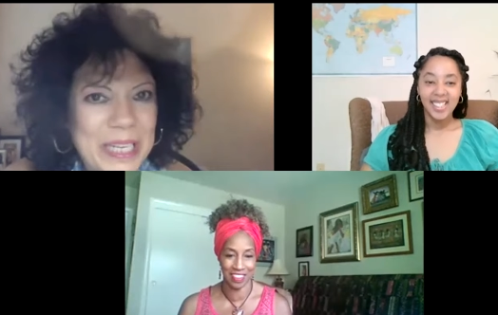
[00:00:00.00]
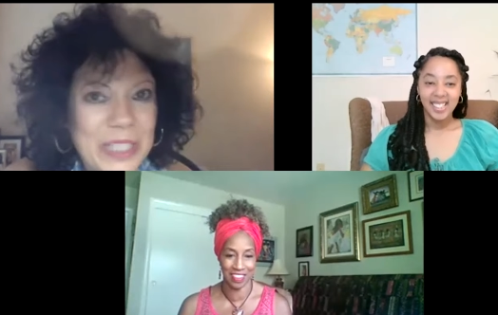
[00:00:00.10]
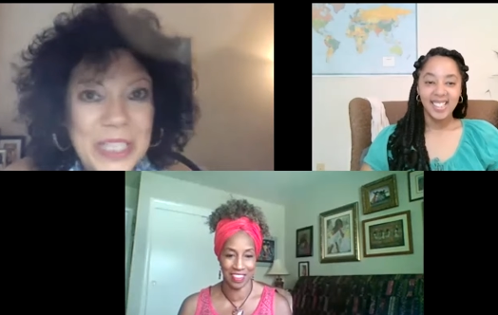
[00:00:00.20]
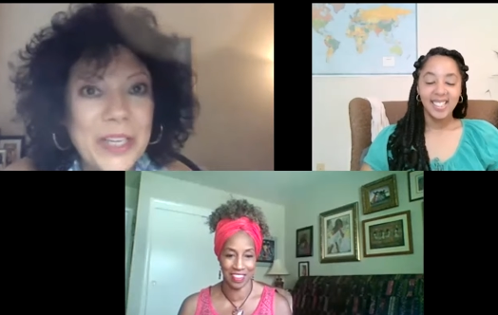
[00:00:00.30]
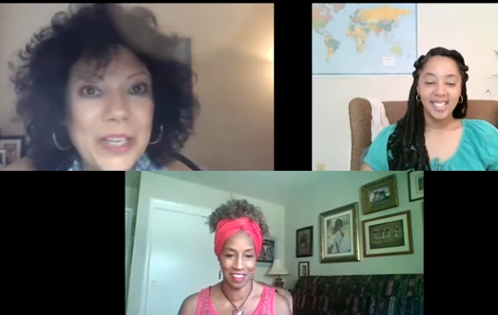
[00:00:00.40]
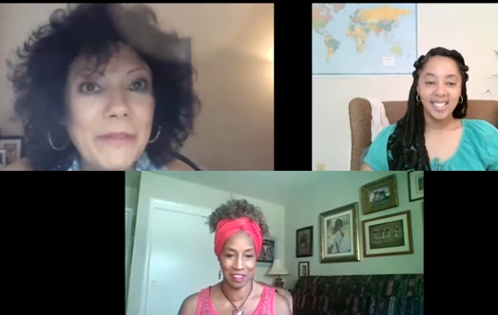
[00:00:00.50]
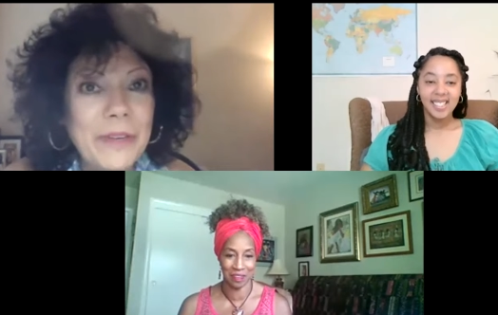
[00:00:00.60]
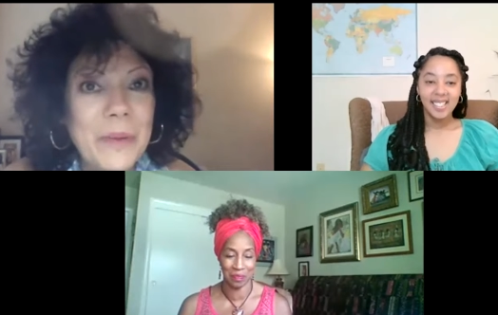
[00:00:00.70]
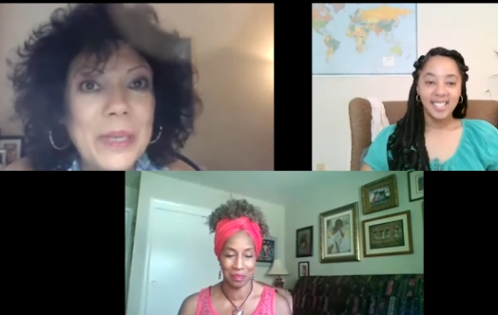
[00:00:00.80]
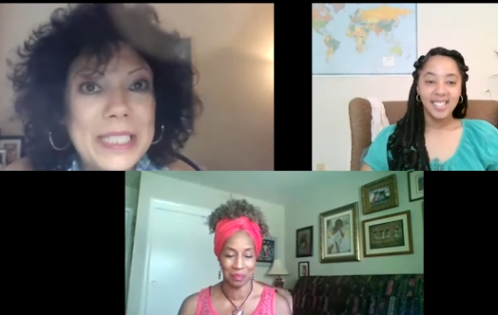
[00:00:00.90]

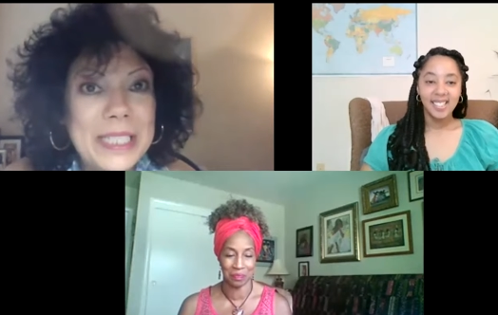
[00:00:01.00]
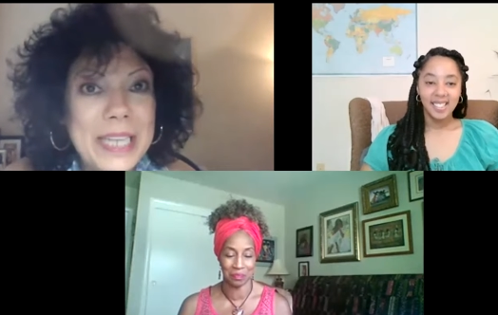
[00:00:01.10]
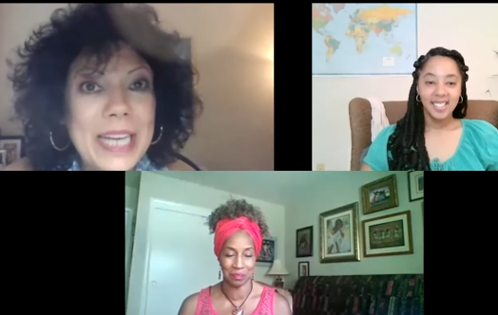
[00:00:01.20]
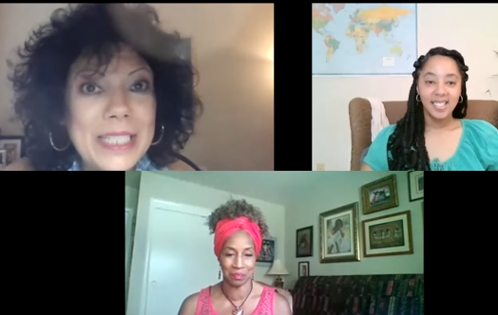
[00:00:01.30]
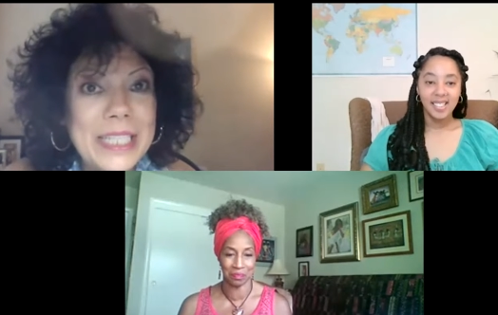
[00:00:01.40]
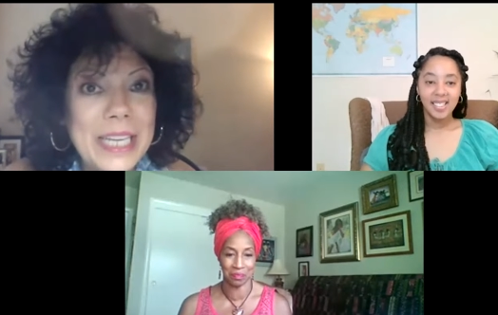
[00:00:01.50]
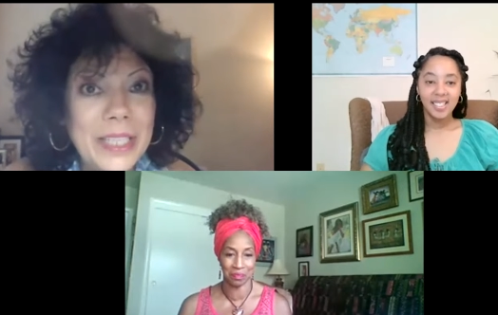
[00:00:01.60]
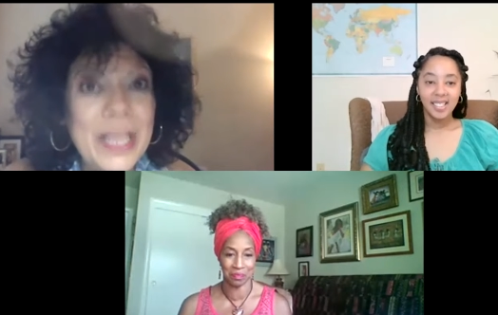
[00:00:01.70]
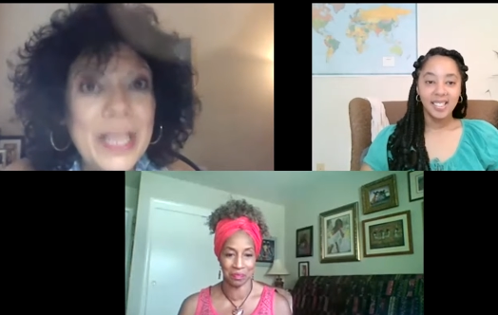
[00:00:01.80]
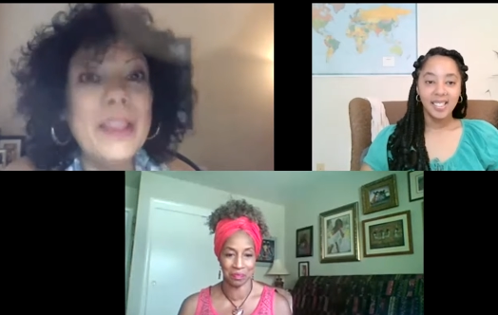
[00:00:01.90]
Speaker 1: discovering what's next
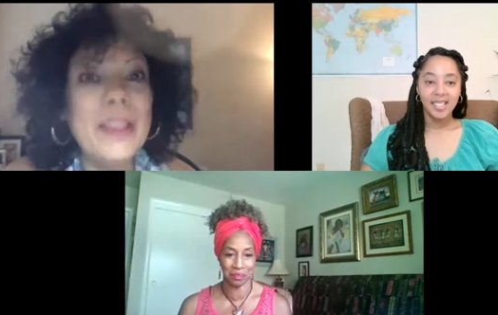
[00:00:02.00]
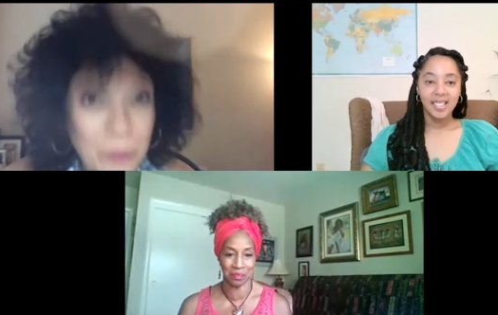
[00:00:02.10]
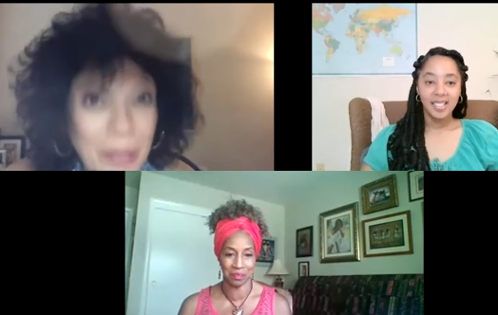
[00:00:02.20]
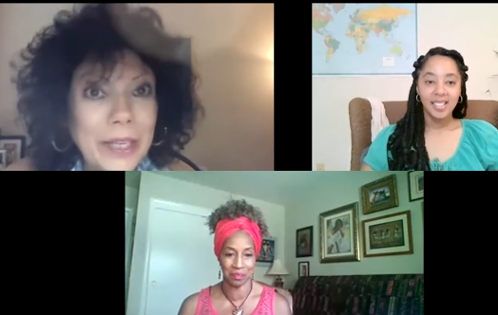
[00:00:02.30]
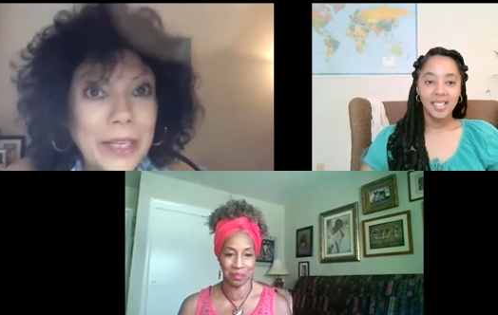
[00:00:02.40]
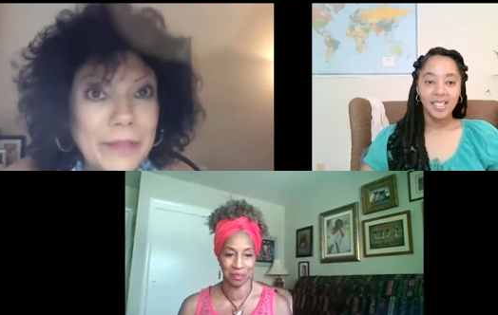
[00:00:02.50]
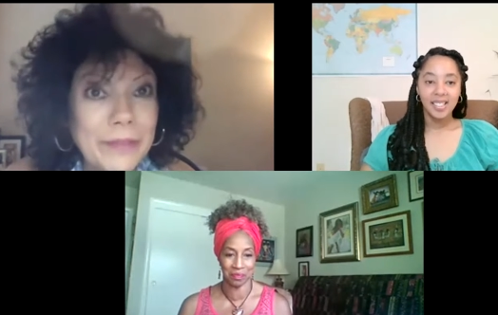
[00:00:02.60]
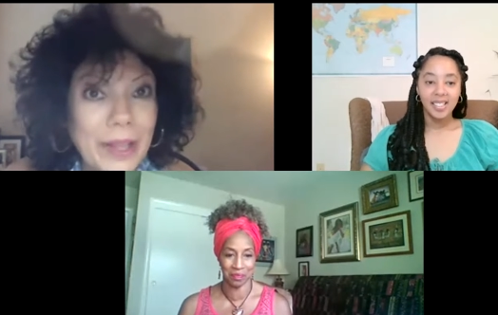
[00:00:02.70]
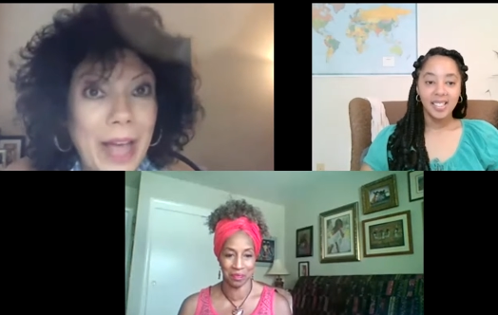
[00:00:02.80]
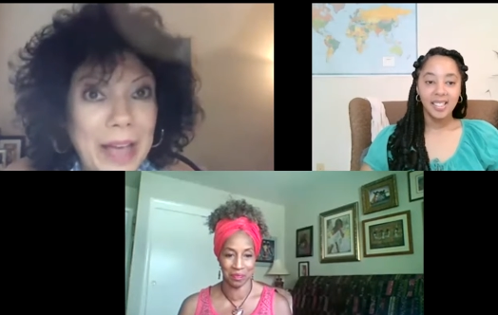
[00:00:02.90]
in the quality of
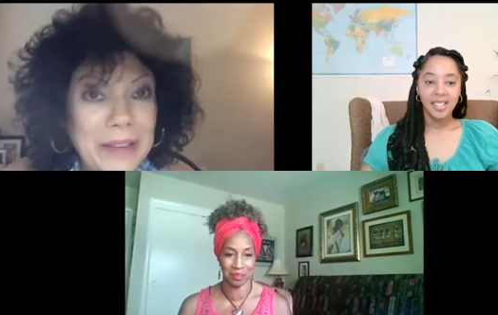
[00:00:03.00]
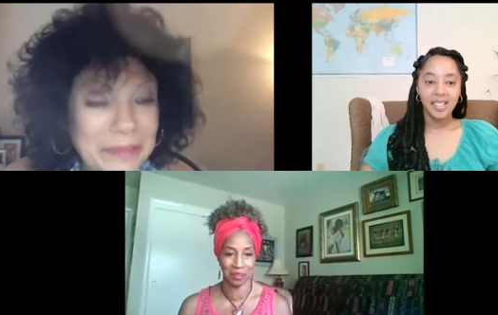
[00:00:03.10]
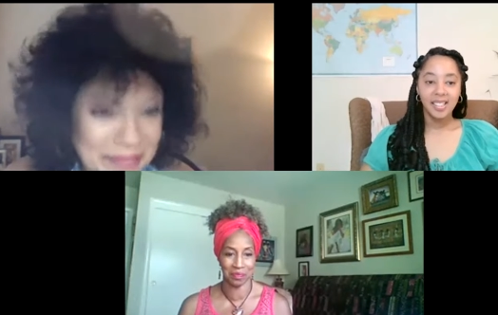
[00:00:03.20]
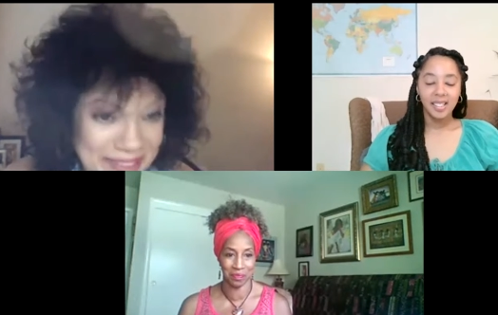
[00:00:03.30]
your life.